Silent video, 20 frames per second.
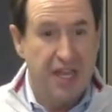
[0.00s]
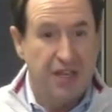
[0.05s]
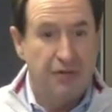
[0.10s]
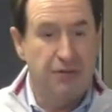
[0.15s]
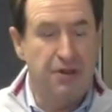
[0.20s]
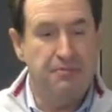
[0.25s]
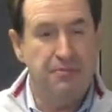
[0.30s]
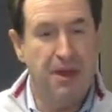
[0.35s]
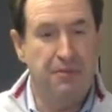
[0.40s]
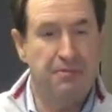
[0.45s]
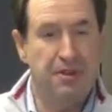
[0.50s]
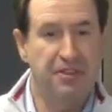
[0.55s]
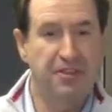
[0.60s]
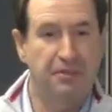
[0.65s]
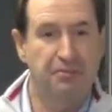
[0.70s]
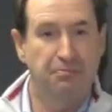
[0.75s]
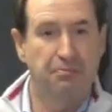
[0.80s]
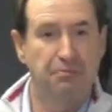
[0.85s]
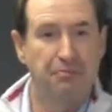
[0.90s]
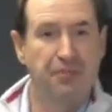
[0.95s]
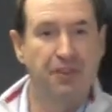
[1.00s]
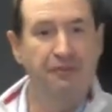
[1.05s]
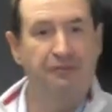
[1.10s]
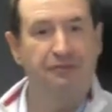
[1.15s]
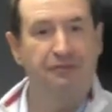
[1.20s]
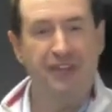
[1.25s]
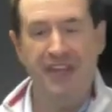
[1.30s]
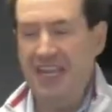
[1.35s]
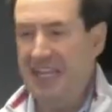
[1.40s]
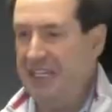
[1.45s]
Remember, the
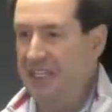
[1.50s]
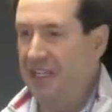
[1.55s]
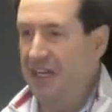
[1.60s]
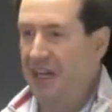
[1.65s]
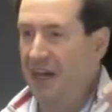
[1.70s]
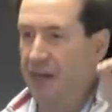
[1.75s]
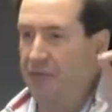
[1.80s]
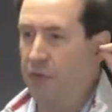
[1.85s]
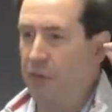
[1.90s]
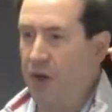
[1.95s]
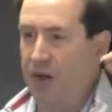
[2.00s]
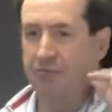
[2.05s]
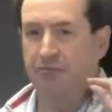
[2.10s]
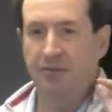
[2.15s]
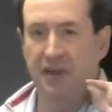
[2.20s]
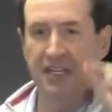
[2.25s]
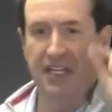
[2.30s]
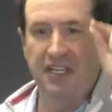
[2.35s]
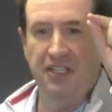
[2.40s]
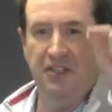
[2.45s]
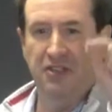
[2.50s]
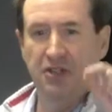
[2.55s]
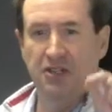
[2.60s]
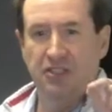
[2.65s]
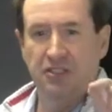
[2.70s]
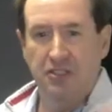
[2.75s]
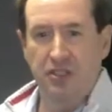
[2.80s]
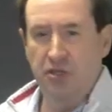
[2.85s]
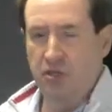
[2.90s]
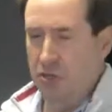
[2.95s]
feet of one bringing
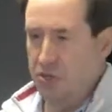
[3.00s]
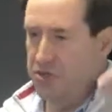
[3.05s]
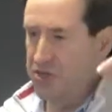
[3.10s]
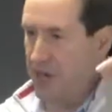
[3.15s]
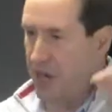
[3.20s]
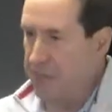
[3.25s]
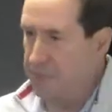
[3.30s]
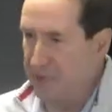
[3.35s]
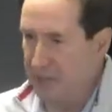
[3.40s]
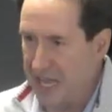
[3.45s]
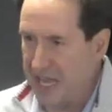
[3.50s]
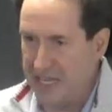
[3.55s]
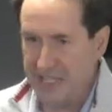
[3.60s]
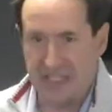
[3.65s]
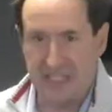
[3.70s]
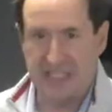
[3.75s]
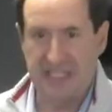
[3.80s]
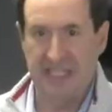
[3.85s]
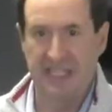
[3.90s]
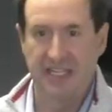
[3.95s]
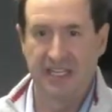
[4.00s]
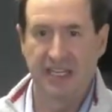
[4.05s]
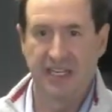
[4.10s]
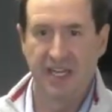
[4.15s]
good news are blessed.